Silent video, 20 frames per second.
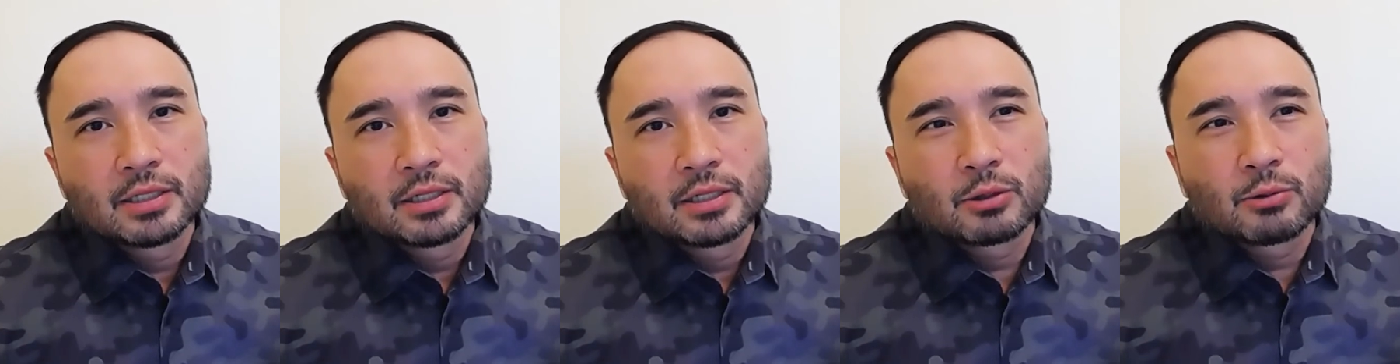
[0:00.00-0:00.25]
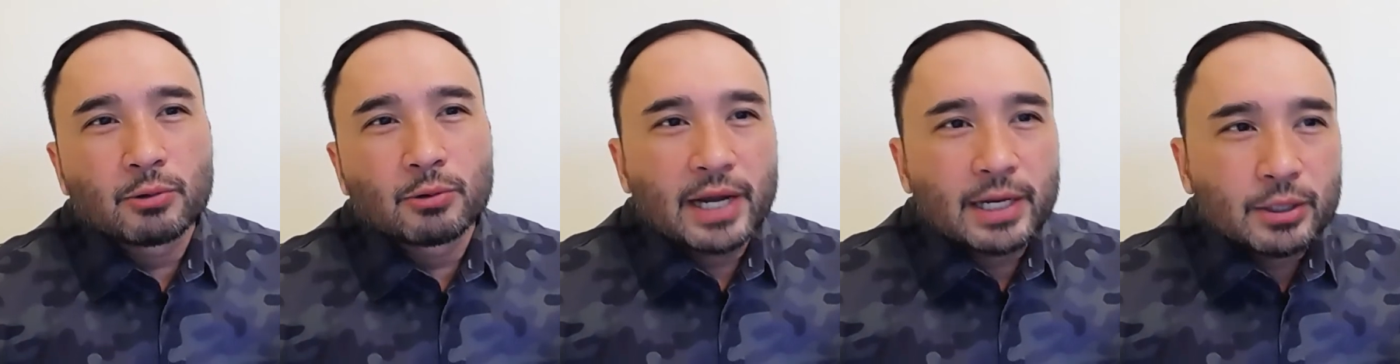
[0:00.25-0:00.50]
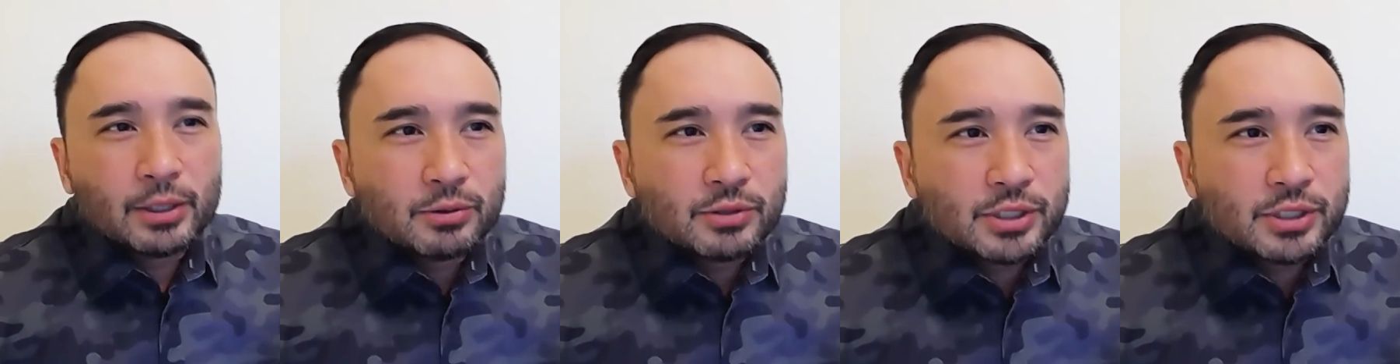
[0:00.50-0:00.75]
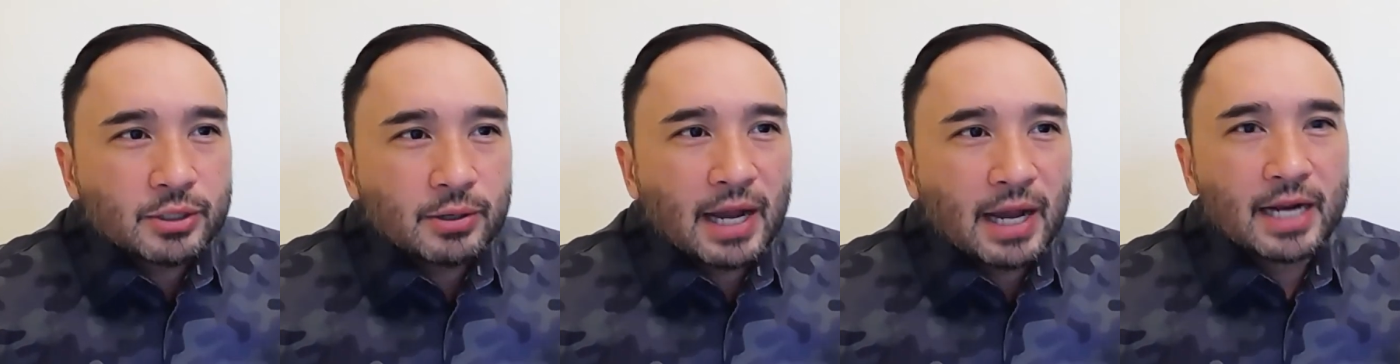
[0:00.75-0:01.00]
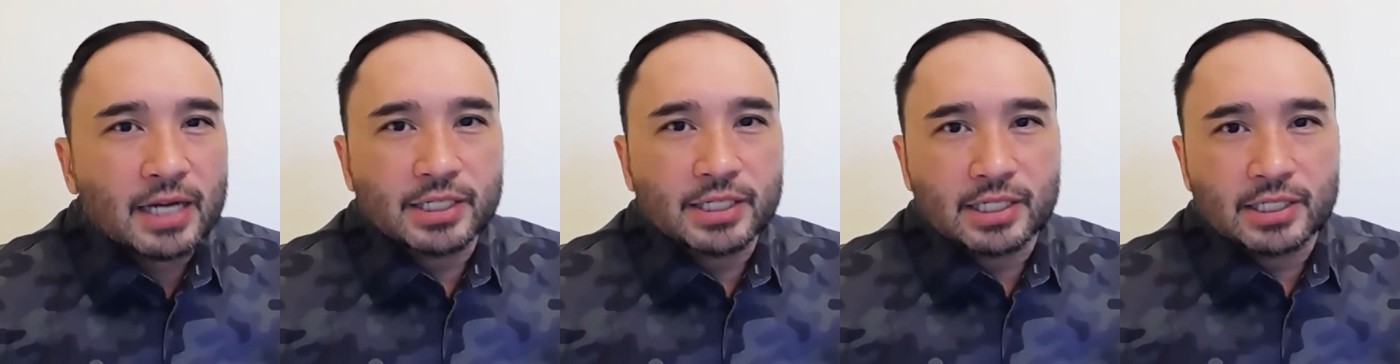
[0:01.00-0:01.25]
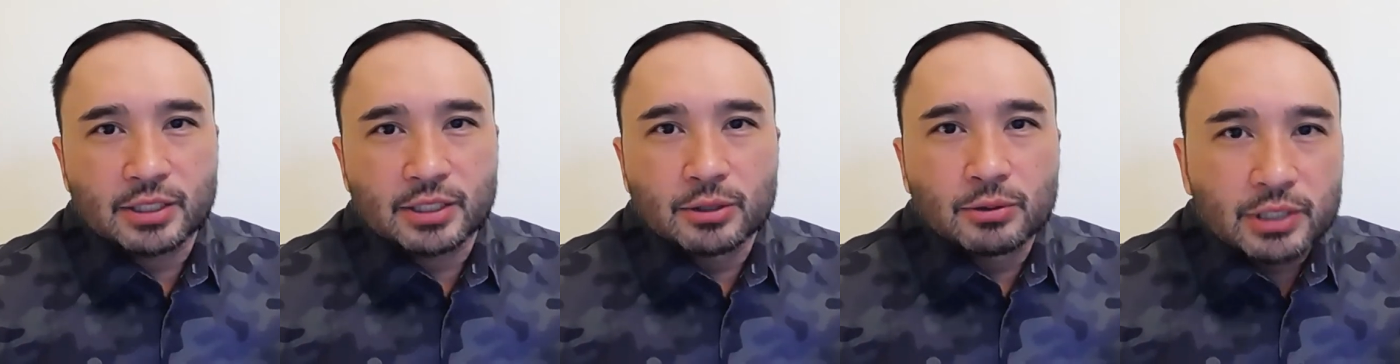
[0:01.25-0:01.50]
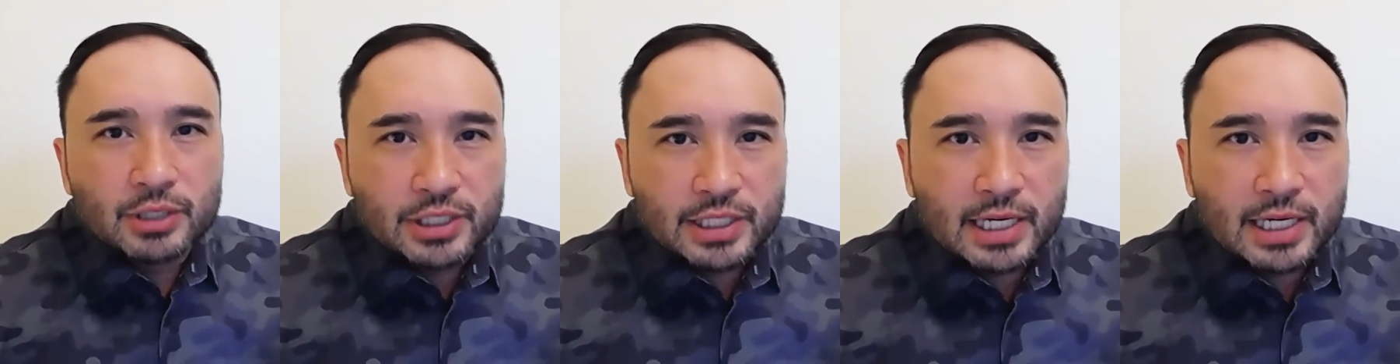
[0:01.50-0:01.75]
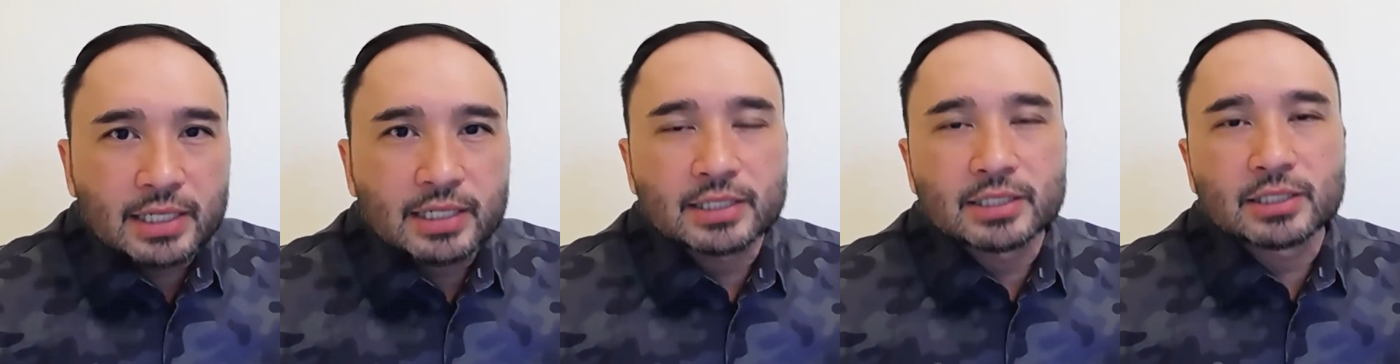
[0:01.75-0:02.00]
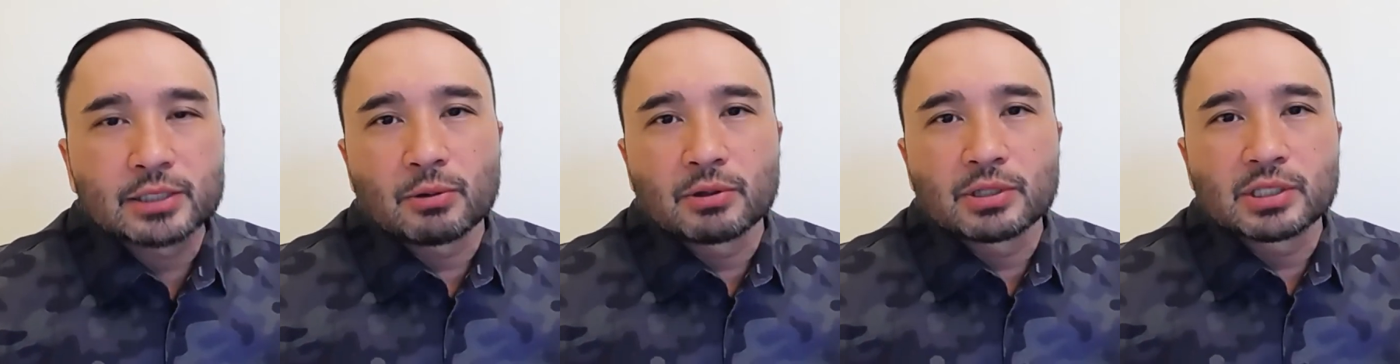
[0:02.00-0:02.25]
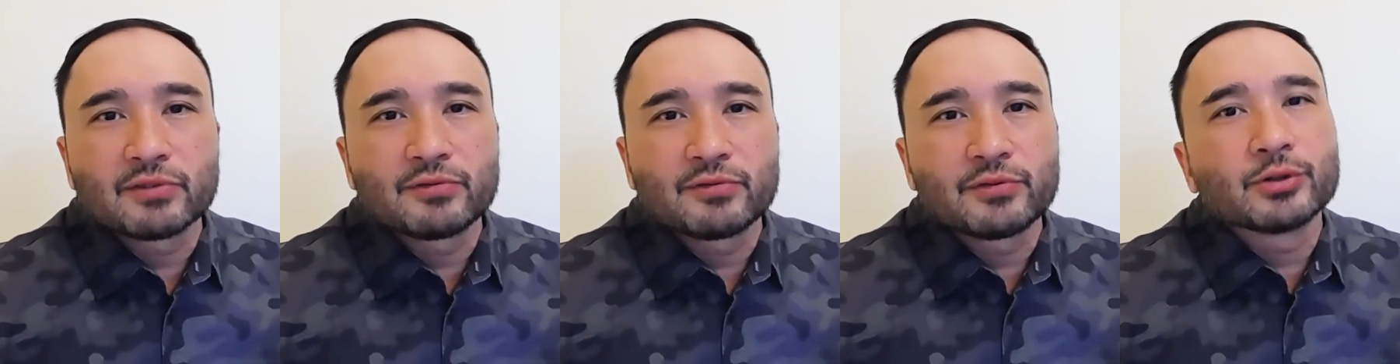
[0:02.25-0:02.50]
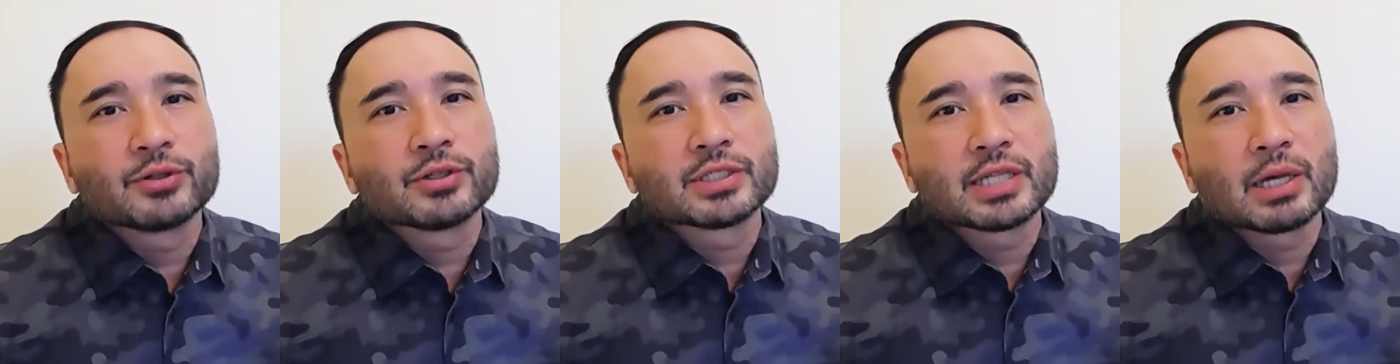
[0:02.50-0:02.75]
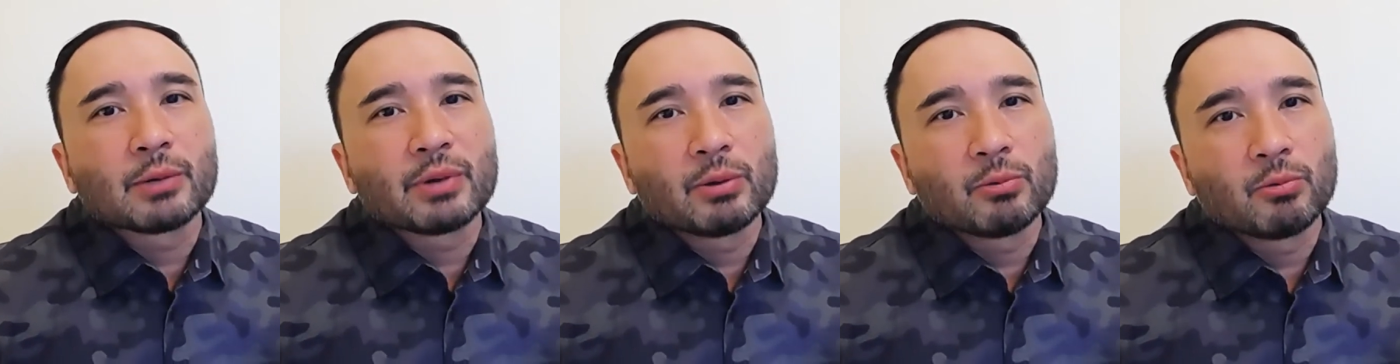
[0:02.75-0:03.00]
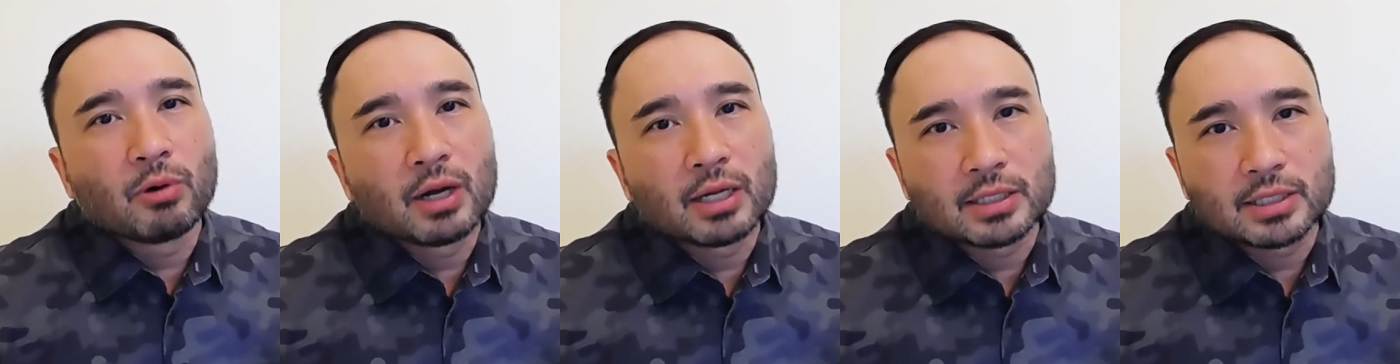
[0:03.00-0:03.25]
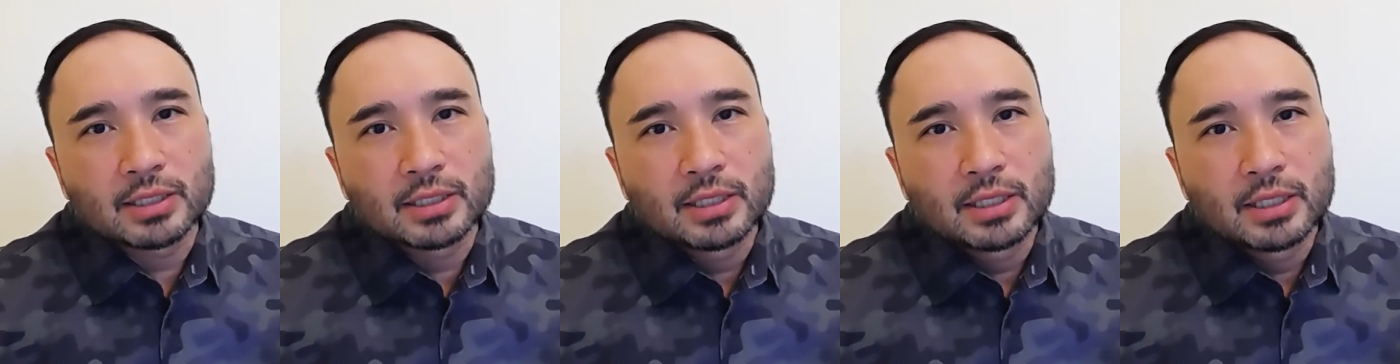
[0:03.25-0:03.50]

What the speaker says: create new strategies, new agendas towards the futures that we want,